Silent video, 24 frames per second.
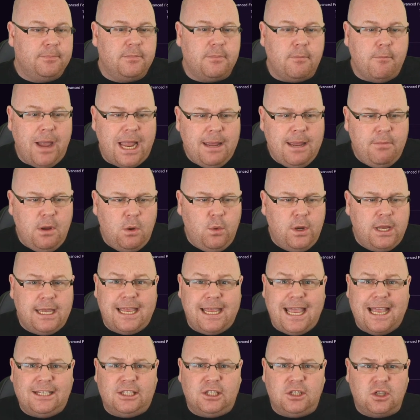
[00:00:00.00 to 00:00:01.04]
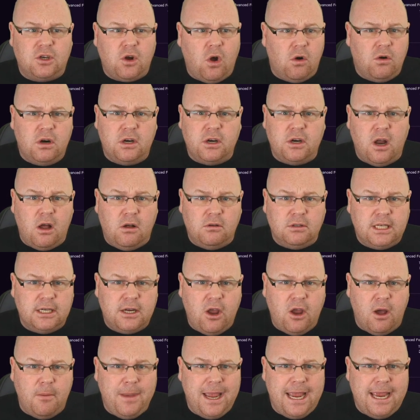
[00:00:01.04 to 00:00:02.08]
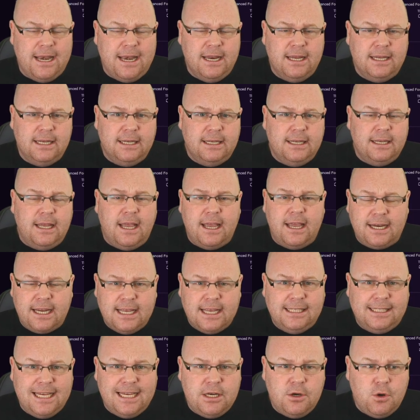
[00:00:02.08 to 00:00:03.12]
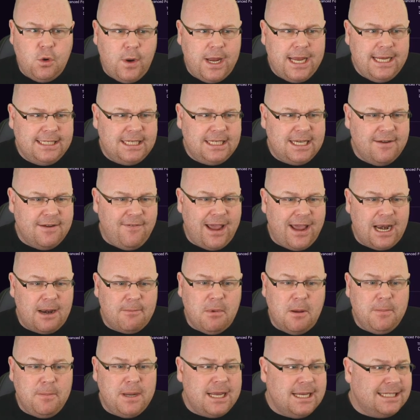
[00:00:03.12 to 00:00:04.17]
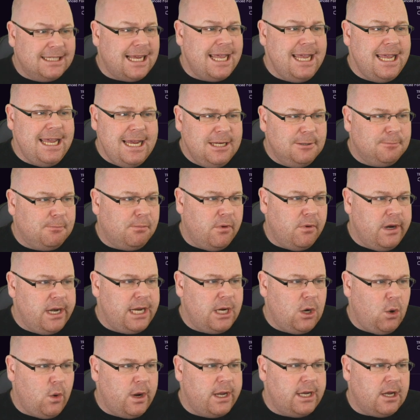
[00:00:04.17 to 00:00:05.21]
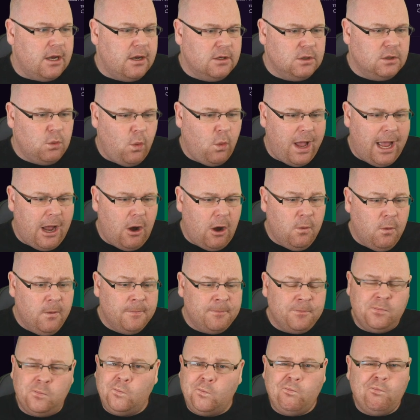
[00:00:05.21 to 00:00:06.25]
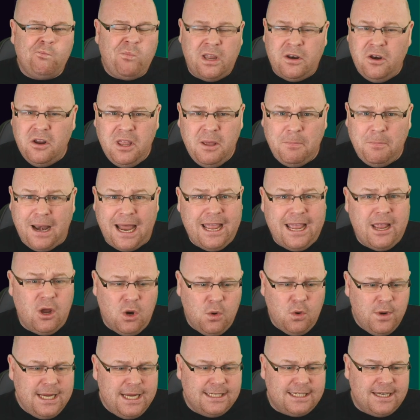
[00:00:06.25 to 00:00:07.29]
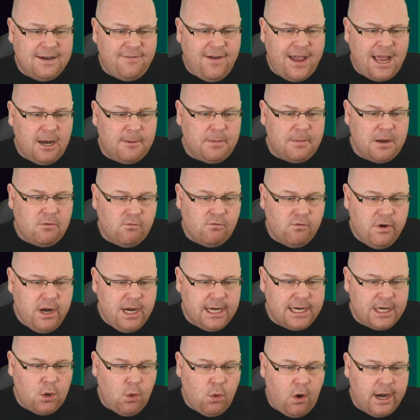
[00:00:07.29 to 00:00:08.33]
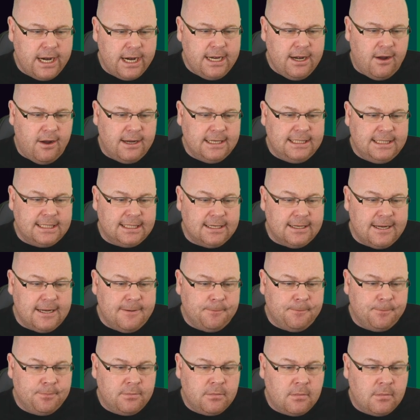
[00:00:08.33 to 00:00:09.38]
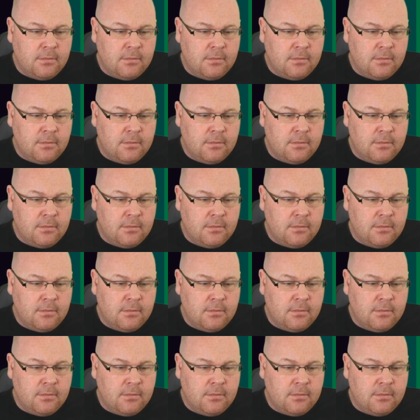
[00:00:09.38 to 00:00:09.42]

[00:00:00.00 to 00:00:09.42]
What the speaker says: maybe we could get Skogdal to come in and continue his development, because he's pretty quick as well. Another player who is developing really quite nicely.